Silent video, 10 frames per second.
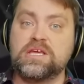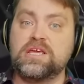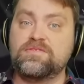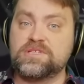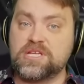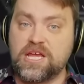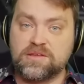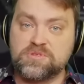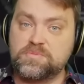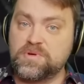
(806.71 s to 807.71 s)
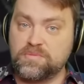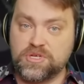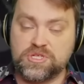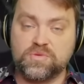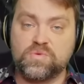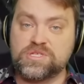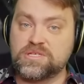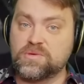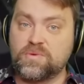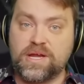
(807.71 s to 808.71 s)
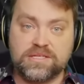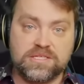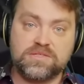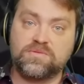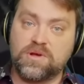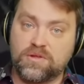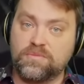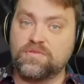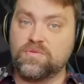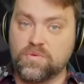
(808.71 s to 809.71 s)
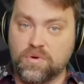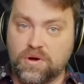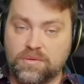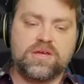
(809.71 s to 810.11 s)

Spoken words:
if ATACMS permission was granted well before.